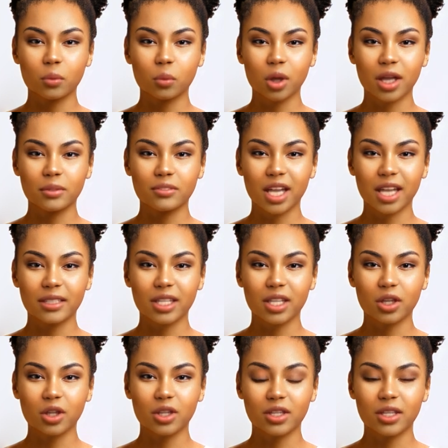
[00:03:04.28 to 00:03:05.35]
Wade van
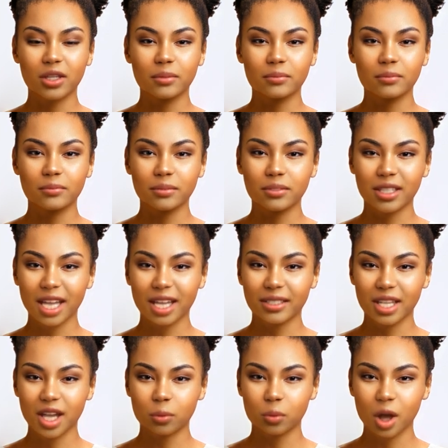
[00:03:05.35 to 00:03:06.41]
Niekerk,
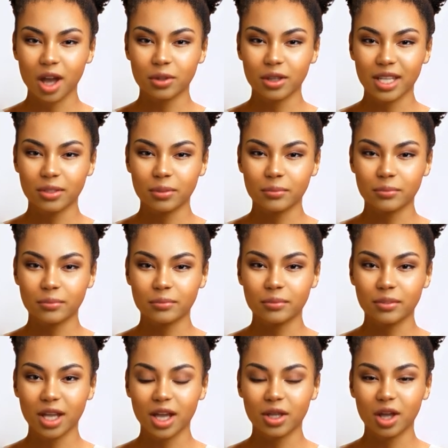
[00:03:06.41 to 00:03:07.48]
Helen Obiri,
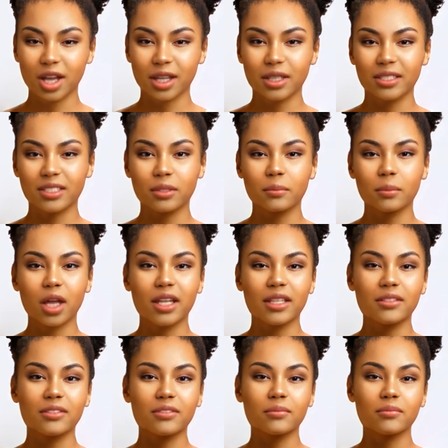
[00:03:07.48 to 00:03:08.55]
Akani
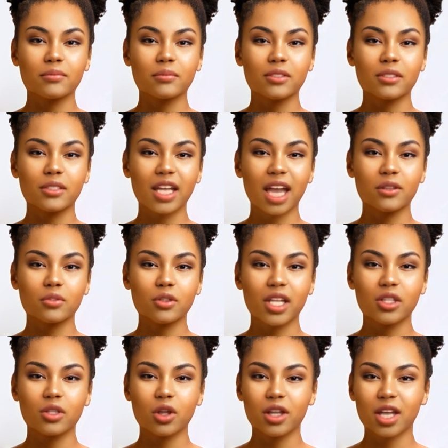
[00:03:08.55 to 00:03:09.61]
Simbine. The
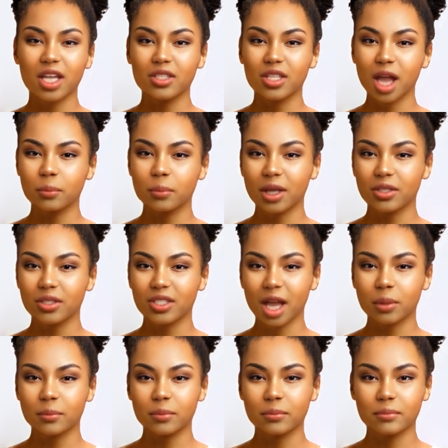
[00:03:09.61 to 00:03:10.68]
African Cricket
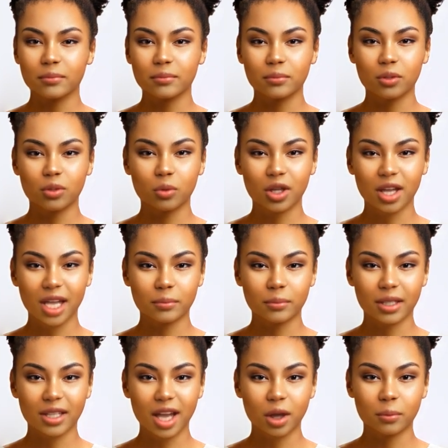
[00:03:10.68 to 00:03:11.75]
Championship. Cricket
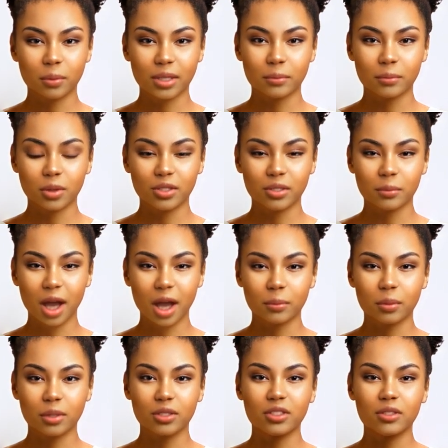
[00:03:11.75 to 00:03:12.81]
may not be the most
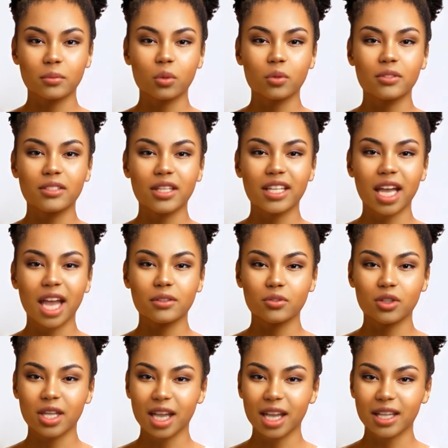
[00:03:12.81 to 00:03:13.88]
popular sport in
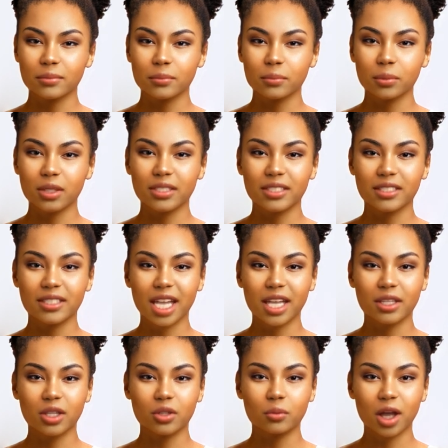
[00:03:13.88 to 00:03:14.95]
Africa, but it is
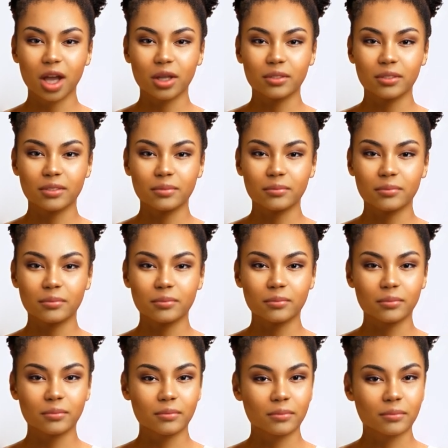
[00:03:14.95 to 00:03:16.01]
gaining ground.
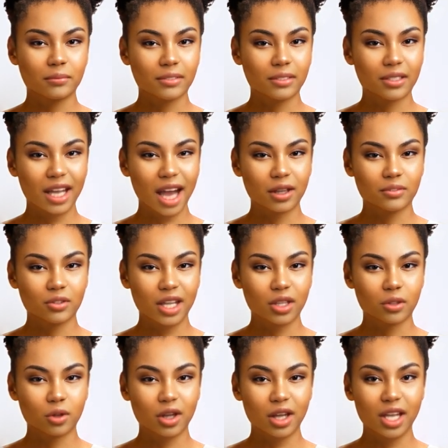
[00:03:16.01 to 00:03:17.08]
The
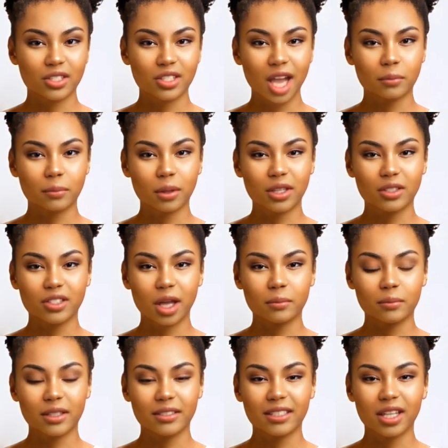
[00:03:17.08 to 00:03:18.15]
African Cricket
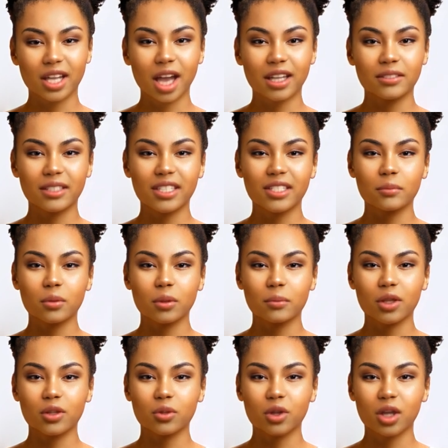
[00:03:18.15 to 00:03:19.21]
Championship is the continent's
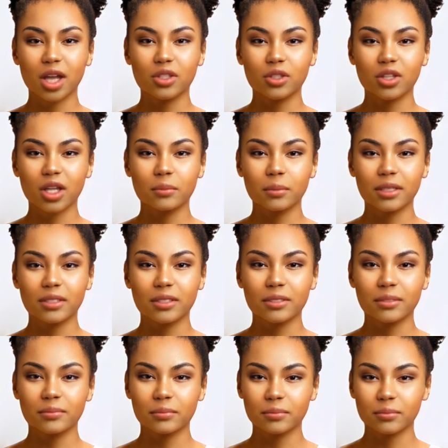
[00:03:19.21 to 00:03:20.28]
premier cricket tournament.